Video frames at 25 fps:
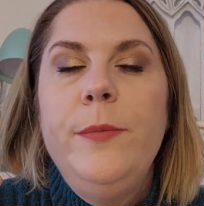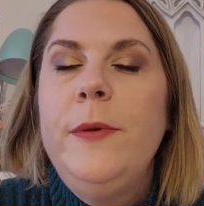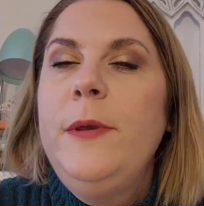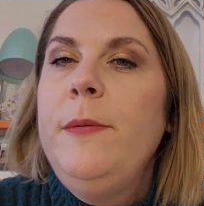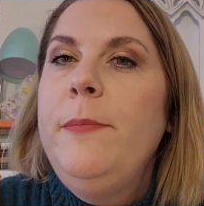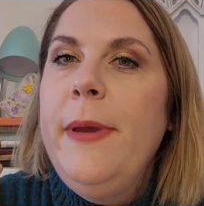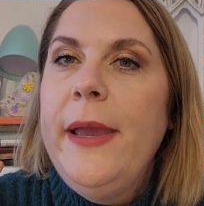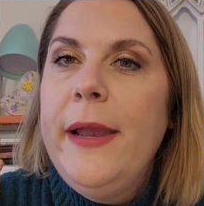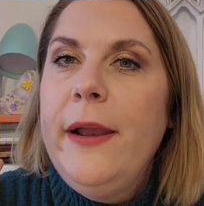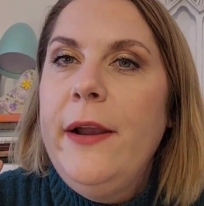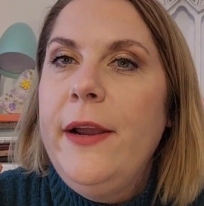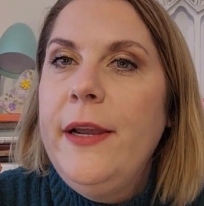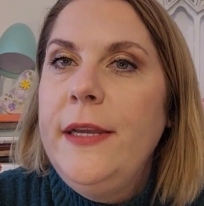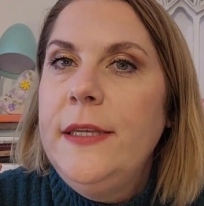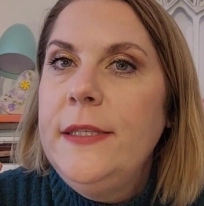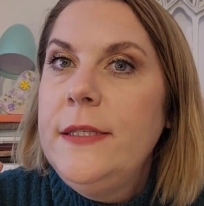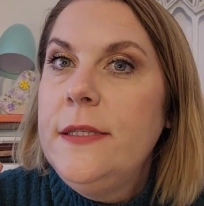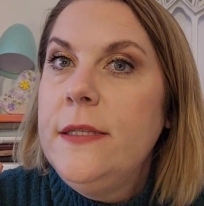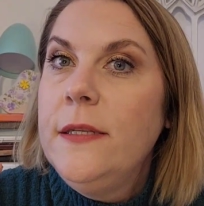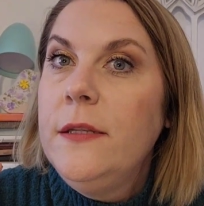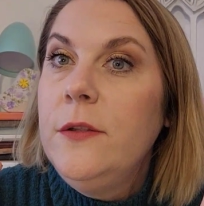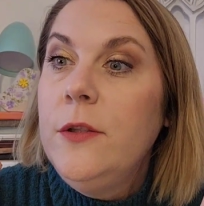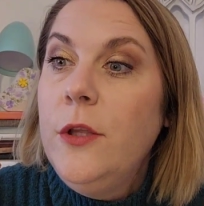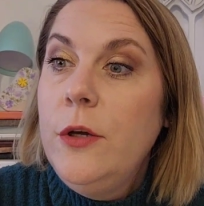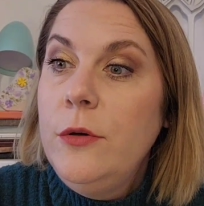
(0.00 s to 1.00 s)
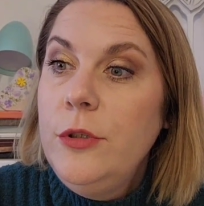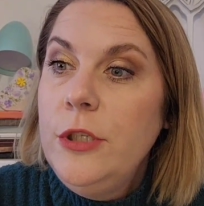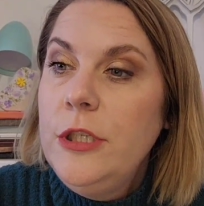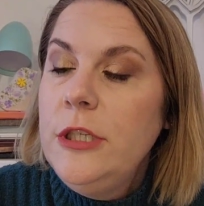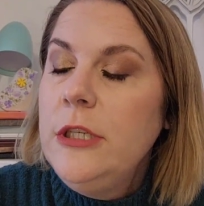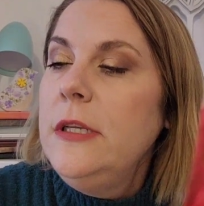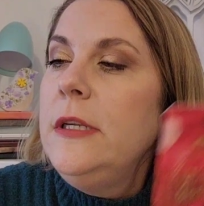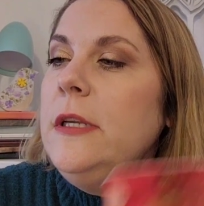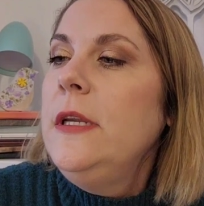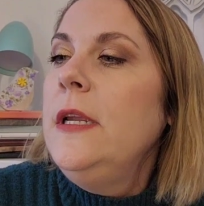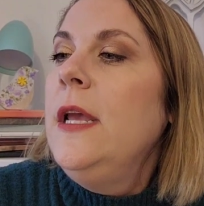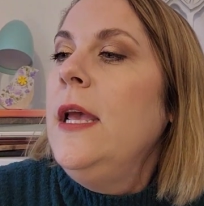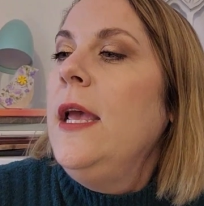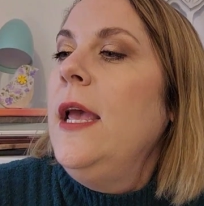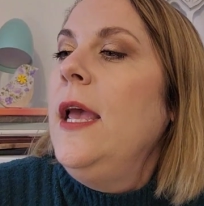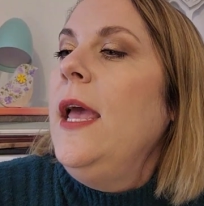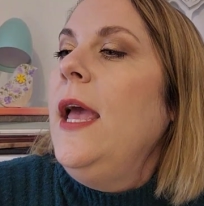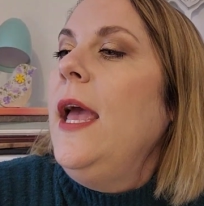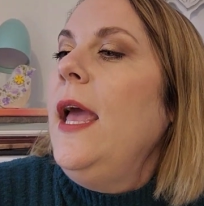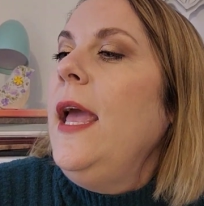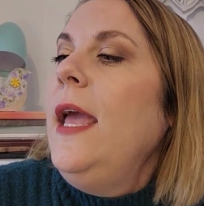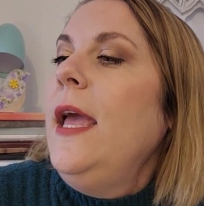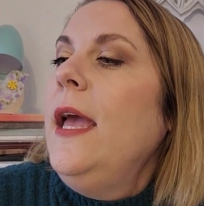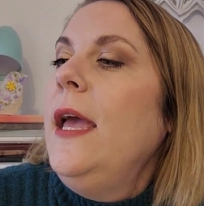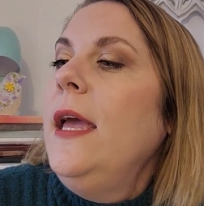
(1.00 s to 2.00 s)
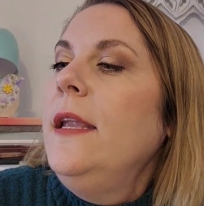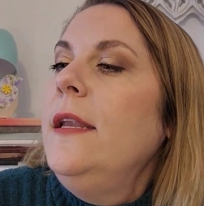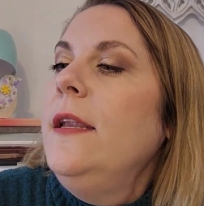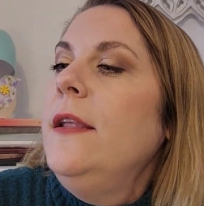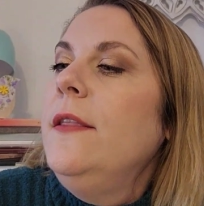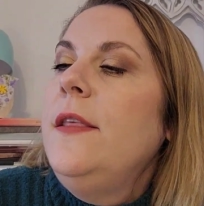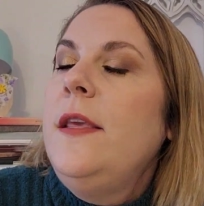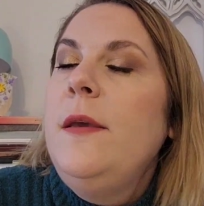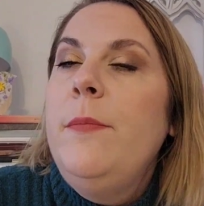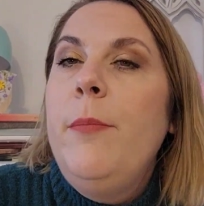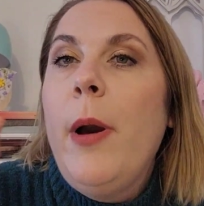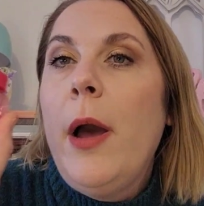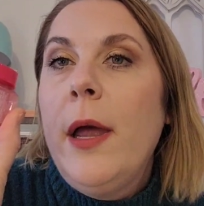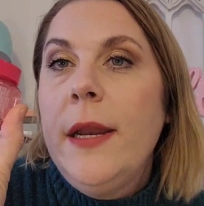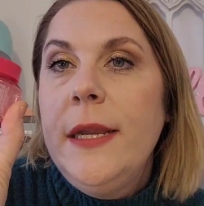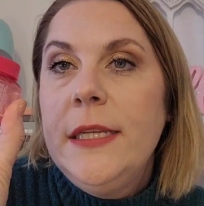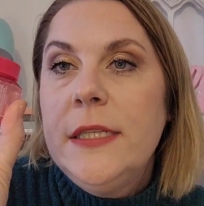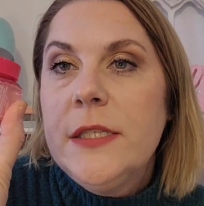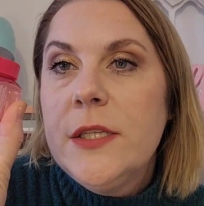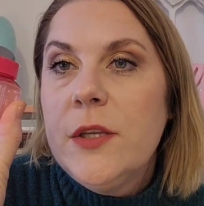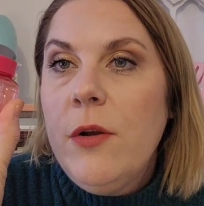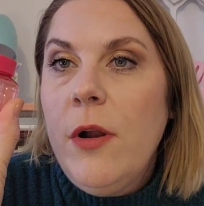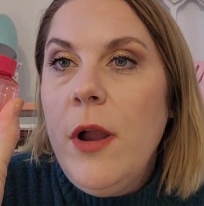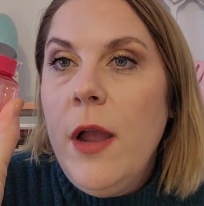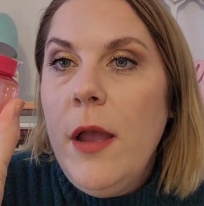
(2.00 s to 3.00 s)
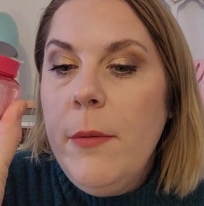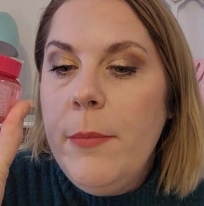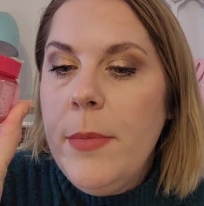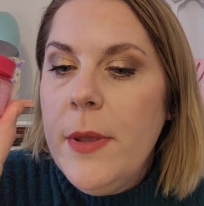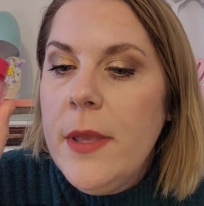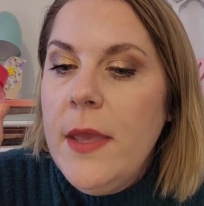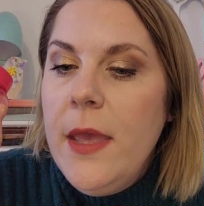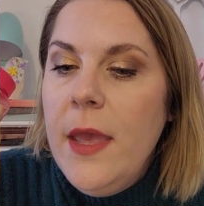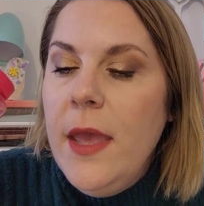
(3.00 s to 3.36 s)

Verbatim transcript: Berries lotion and the body scrub.